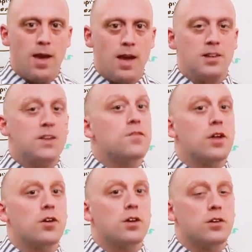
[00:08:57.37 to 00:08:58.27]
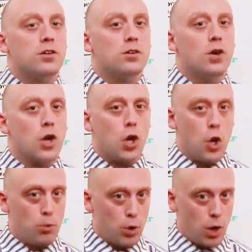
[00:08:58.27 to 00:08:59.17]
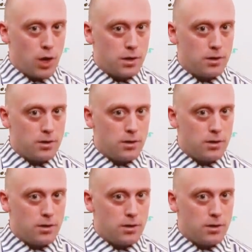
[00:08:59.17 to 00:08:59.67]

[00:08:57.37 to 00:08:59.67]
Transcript: and if they're ill, go broad.